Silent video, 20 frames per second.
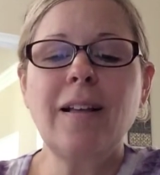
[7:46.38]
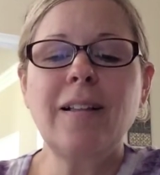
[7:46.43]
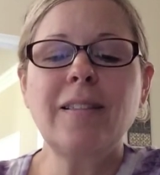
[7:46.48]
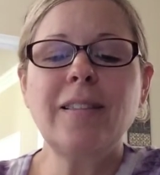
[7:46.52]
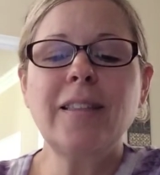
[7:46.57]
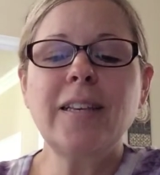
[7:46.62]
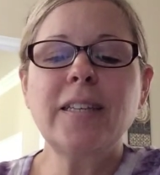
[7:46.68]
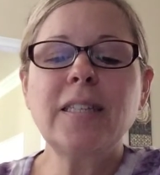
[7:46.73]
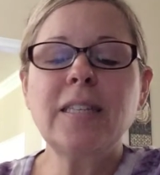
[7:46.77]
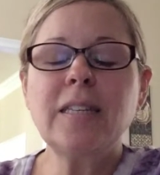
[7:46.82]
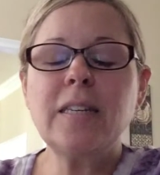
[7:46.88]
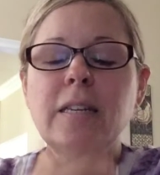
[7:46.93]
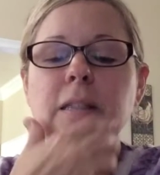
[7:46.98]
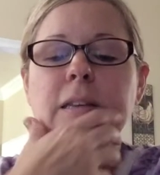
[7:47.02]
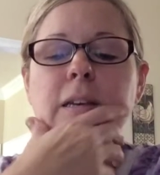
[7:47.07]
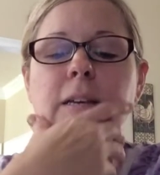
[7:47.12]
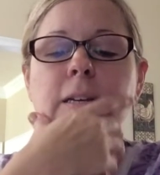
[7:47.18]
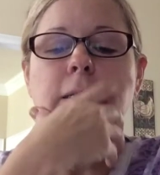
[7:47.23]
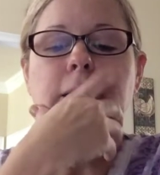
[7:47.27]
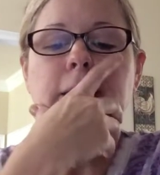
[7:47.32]
listen to
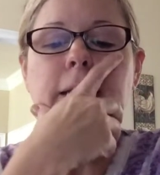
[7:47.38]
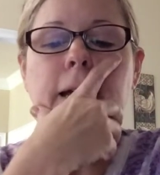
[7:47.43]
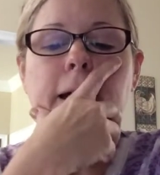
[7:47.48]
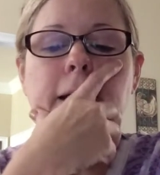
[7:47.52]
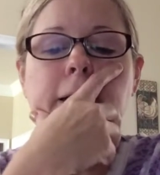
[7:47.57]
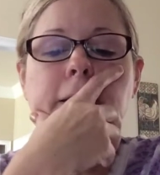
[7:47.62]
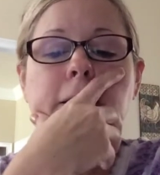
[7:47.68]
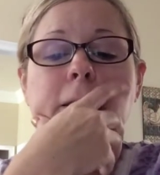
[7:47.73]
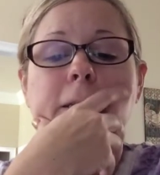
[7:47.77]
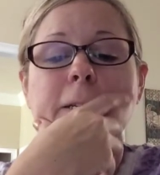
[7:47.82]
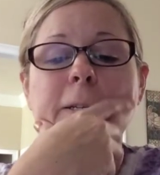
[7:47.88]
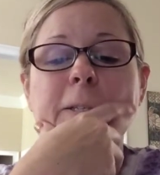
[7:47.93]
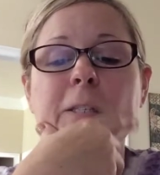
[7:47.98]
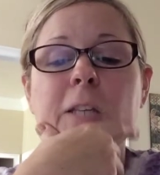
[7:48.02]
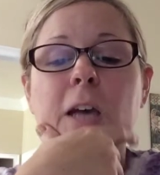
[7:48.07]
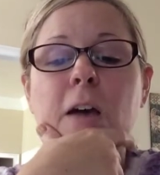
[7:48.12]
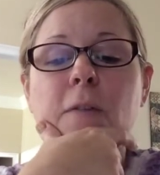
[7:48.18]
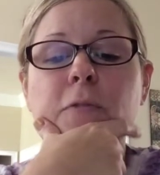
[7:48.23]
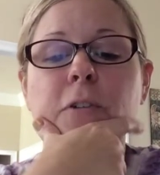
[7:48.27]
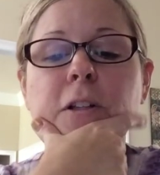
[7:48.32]
this, guys. Now,
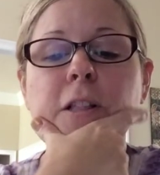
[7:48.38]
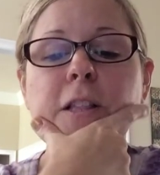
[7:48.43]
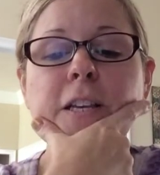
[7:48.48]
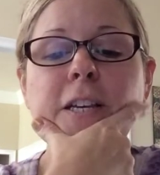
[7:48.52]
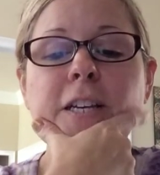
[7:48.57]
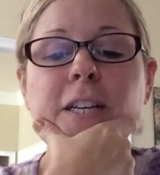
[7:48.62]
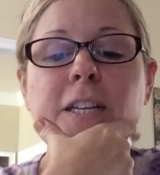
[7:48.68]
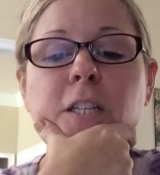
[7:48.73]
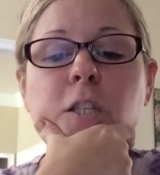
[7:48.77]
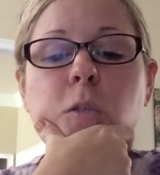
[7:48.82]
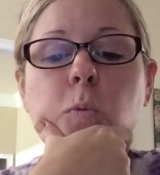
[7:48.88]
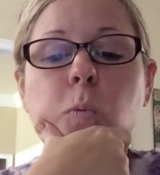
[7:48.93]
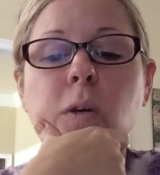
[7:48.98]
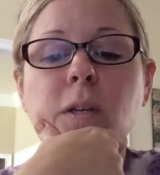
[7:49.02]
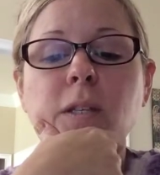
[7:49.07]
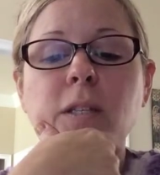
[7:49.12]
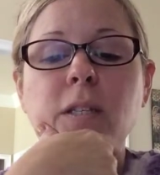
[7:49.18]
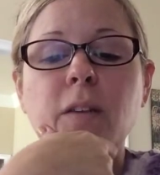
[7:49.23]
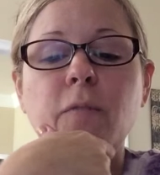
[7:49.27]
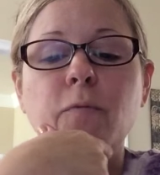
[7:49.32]
Sophocles
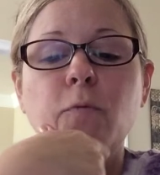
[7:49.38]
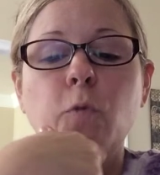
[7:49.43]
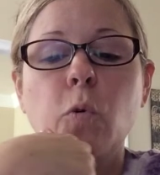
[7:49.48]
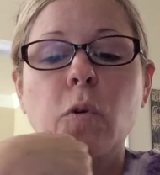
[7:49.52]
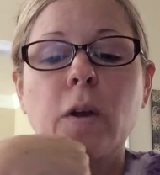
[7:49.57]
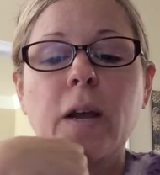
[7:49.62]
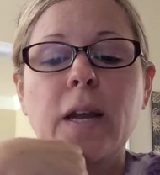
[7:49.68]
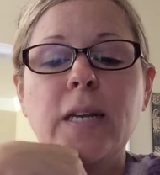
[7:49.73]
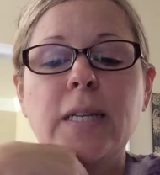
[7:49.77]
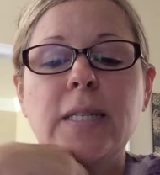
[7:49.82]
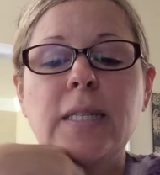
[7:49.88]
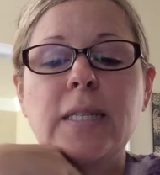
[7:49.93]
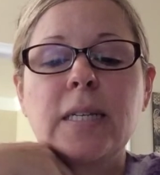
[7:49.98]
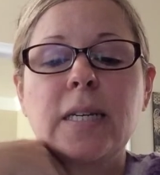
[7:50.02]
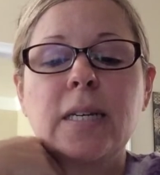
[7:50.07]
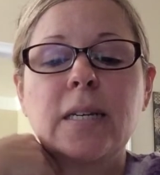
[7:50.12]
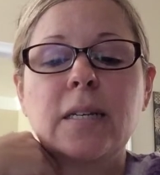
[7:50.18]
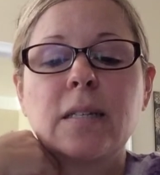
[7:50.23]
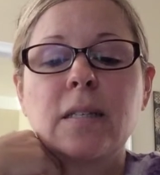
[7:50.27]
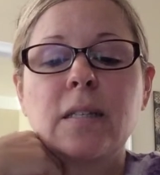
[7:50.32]
was in
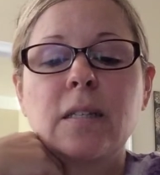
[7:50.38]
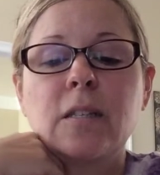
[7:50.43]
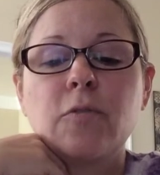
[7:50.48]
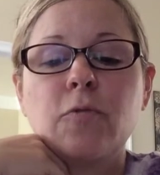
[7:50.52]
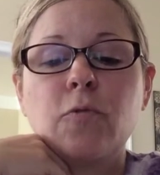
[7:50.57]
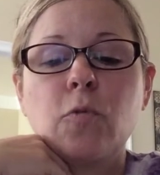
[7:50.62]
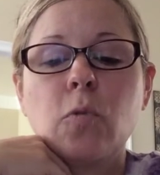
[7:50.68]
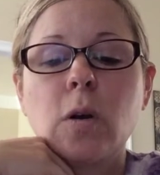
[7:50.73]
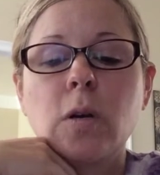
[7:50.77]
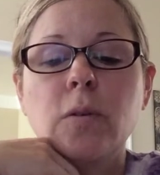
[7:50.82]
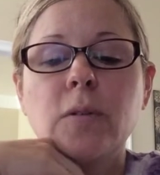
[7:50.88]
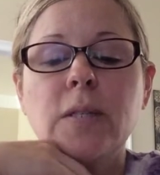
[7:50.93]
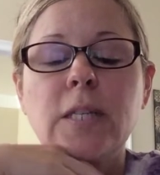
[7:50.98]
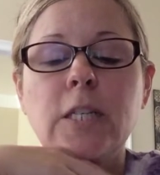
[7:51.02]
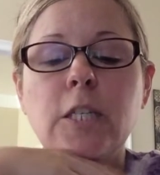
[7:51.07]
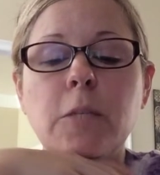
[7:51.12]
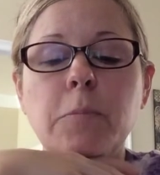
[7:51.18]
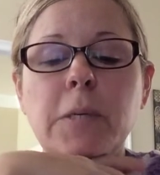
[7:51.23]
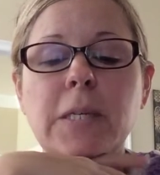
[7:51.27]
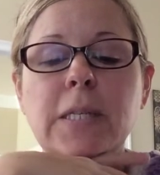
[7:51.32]
496 to
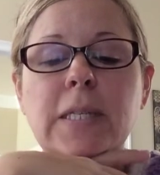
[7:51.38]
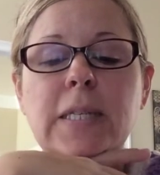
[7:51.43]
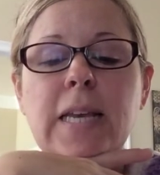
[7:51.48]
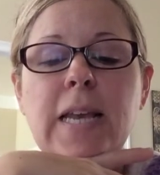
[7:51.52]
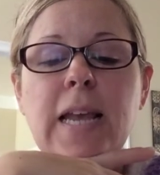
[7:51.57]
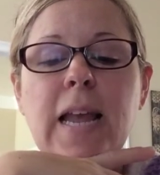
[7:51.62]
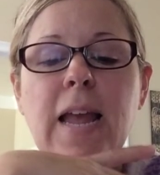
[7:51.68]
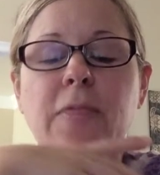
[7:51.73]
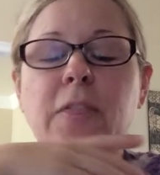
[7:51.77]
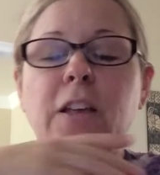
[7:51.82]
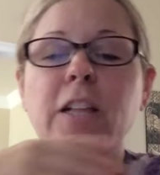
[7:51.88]
406 BC.